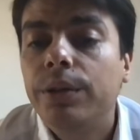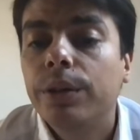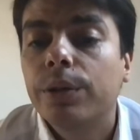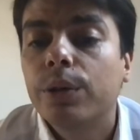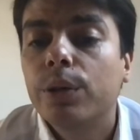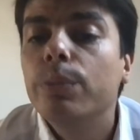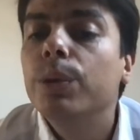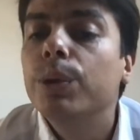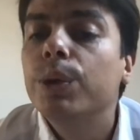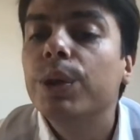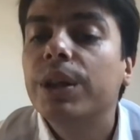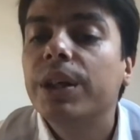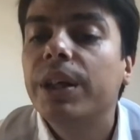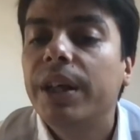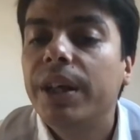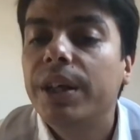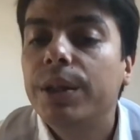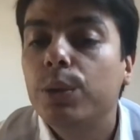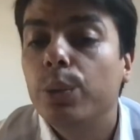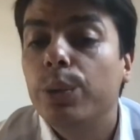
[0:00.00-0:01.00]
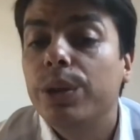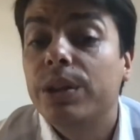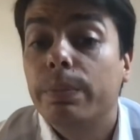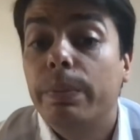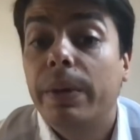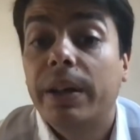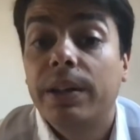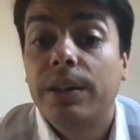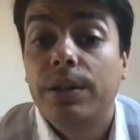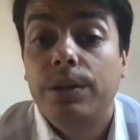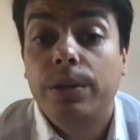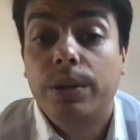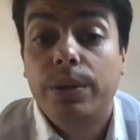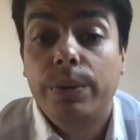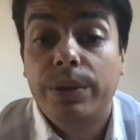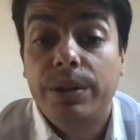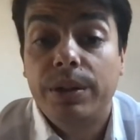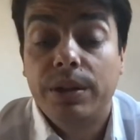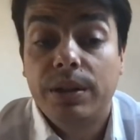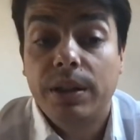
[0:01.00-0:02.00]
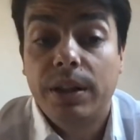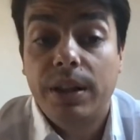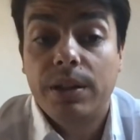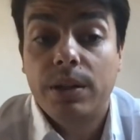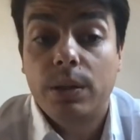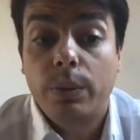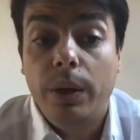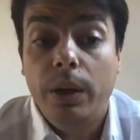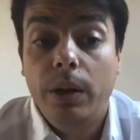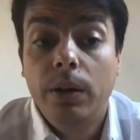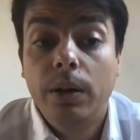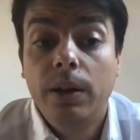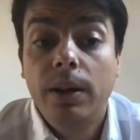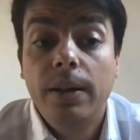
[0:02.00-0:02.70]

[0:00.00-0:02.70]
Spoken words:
to communicate with backend services as well.